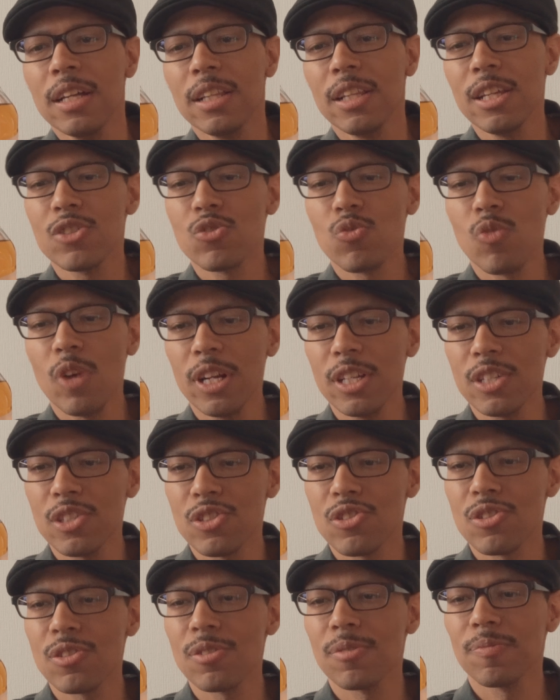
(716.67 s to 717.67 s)
This one
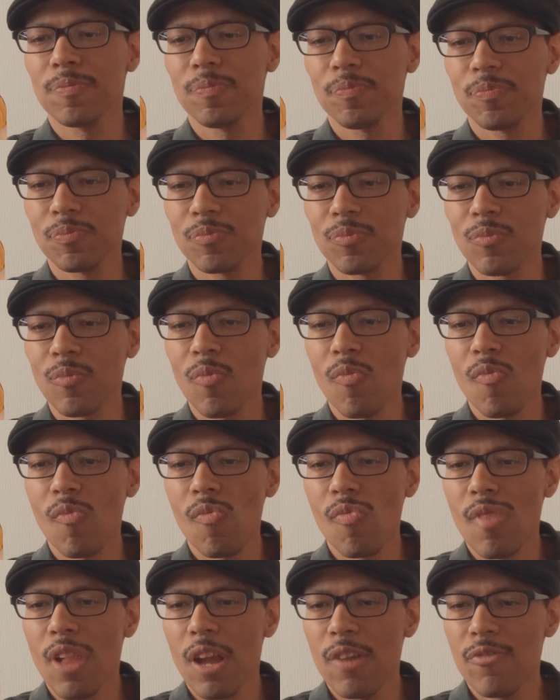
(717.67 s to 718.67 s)
is
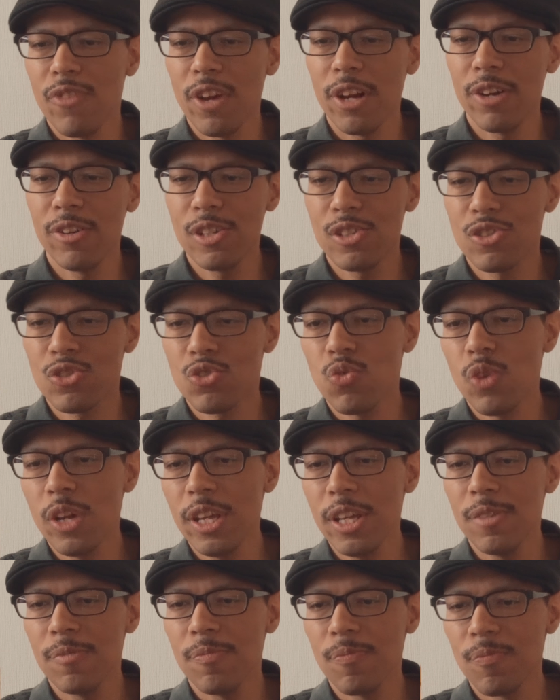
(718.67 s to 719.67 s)
very
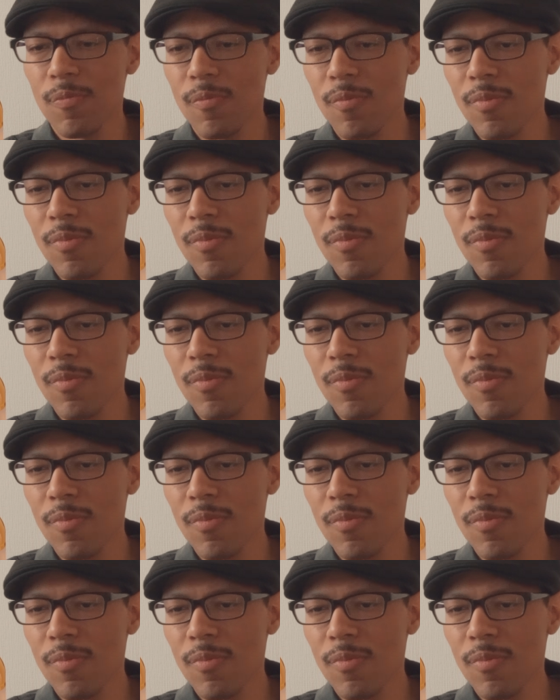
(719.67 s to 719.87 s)
sweet